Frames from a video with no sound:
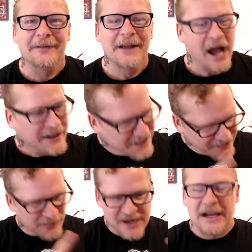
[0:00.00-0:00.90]
I did
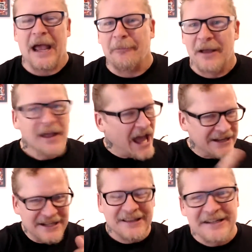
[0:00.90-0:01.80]
the recap. I
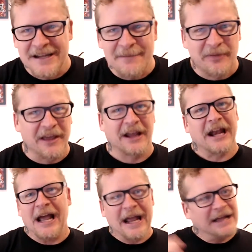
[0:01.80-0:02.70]
did the deep think, and
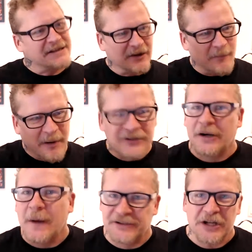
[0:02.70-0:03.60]
I answered a bunch of
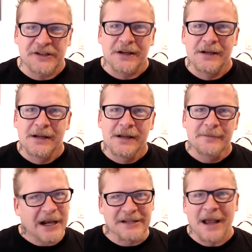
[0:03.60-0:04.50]
questions
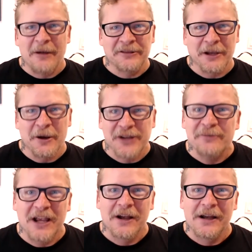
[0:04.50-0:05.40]
because I'm on the
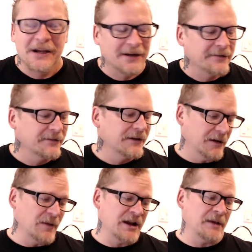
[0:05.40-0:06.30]
YouTubes.
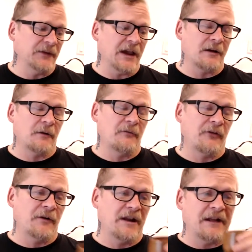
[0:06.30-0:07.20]
And my name's Hankerin
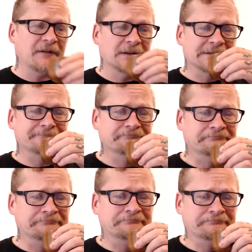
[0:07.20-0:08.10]
Ferinale.
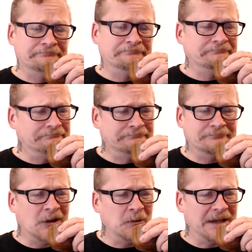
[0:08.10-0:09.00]
Oh,
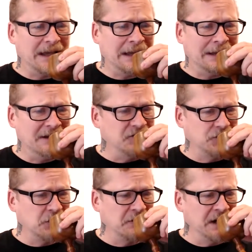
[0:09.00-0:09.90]
yeah, it
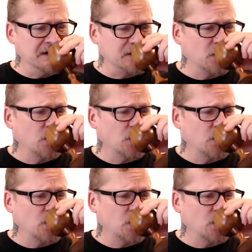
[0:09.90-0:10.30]
sure is.